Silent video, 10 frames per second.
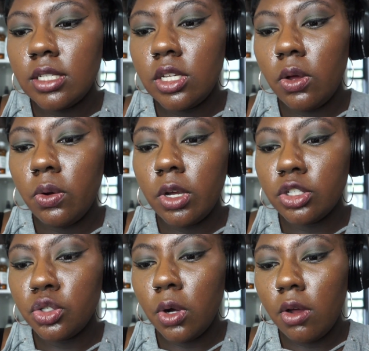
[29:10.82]
Total
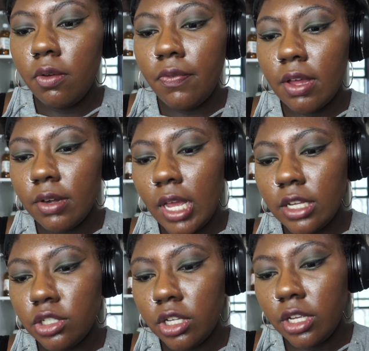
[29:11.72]
Control
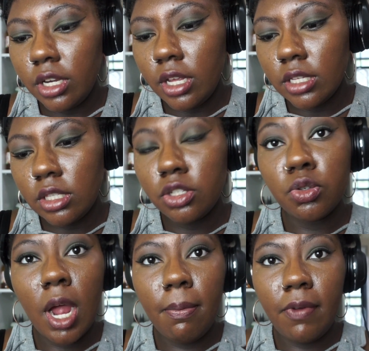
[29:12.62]
foundation. It's the
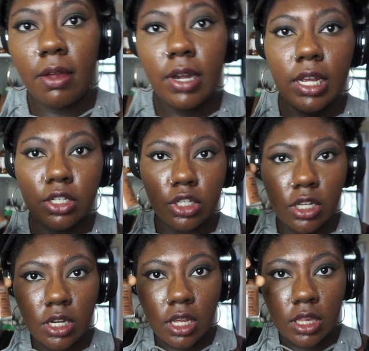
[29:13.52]
drop
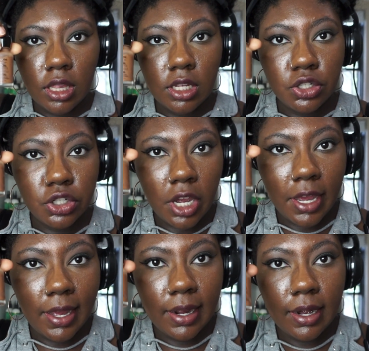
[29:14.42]
foundation in this
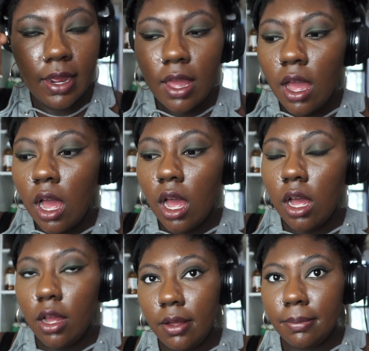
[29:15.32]
shade.
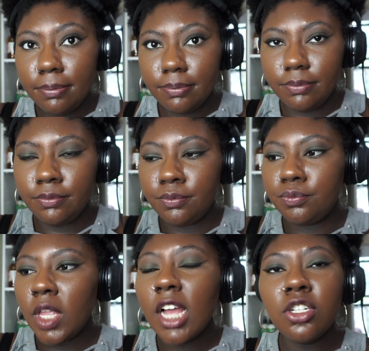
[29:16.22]
I
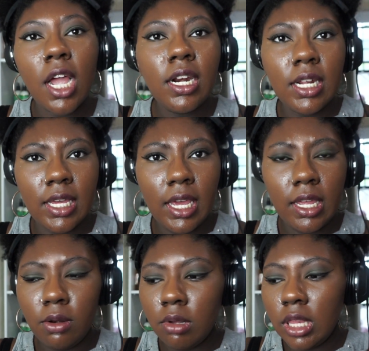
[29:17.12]
tried it
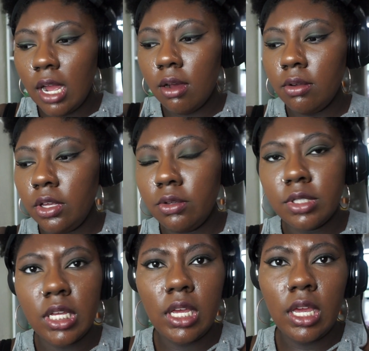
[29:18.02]
again without
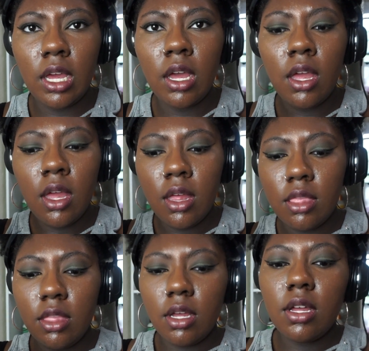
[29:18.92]
using
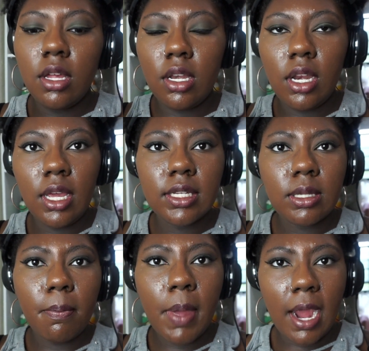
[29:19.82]
the
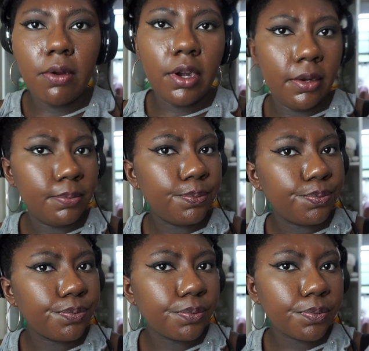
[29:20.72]
NYX powder,
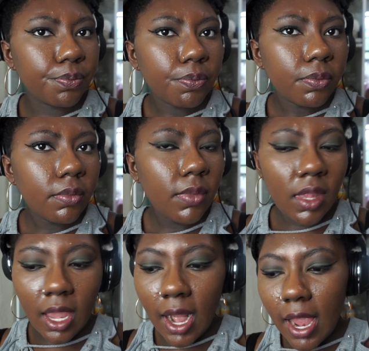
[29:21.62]

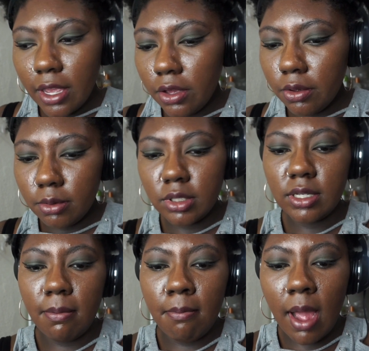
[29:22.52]
and I
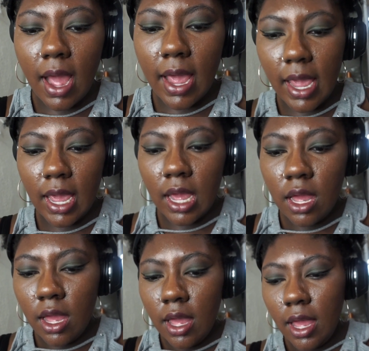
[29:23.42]
used my
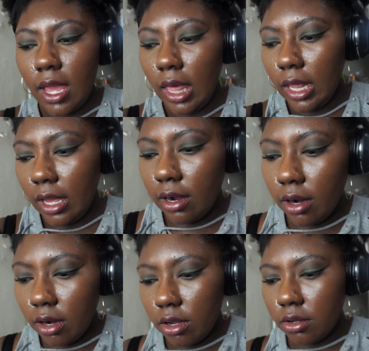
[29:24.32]
LA
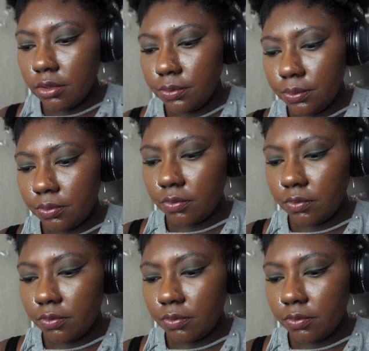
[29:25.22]
Girl